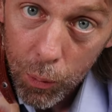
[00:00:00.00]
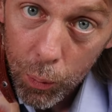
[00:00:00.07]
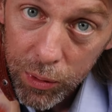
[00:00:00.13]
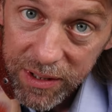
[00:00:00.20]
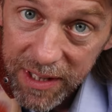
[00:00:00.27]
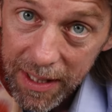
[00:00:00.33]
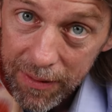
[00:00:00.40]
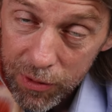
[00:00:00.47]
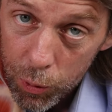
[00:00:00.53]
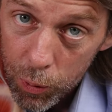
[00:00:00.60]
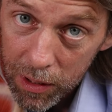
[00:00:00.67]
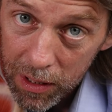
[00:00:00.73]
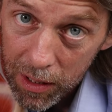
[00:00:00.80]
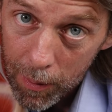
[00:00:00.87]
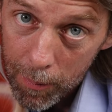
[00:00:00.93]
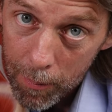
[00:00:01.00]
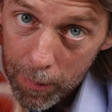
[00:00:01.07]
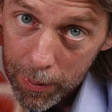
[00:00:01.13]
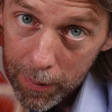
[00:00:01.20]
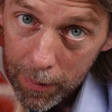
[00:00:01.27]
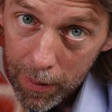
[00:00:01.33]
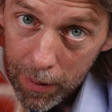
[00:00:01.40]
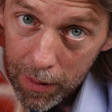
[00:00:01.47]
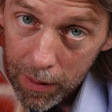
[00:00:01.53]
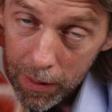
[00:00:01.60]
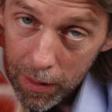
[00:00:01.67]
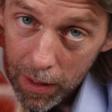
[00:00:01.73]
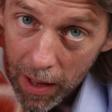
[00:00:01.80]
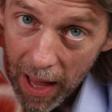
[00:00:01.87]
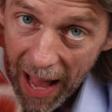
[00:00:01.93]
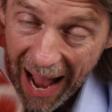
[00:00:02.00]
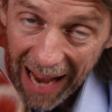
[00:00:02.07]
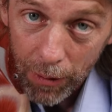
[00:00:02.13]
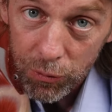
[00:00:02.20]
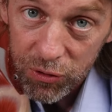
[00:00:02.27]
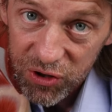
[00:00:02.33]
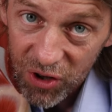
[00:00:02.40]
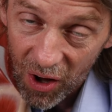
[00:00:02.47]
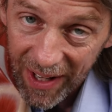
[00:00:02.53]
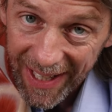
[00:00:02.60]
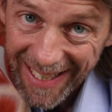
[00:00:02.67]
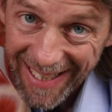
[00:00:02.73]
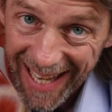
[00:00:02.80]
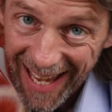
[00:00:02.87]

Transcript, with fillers: would give you a lump outside